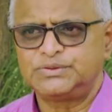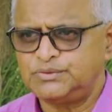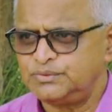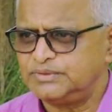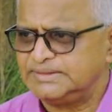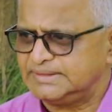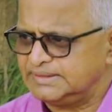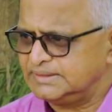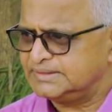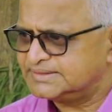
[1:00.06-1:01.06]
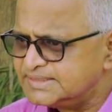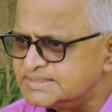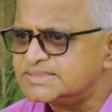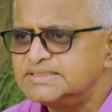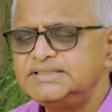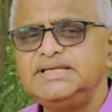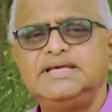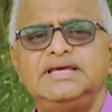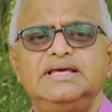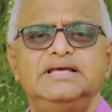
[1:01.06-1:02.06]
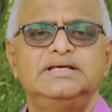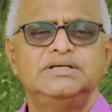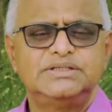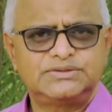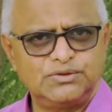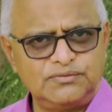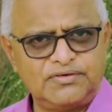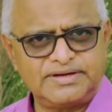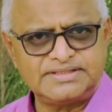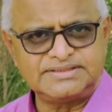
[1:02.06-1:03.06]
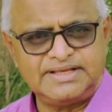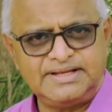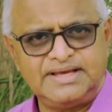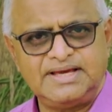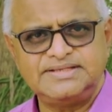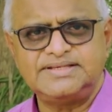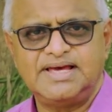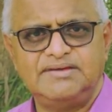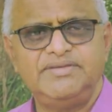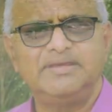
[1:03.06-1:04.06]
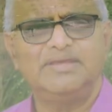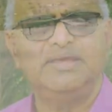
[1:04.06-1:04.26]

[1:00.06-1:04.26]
So since the Soul Forest area is having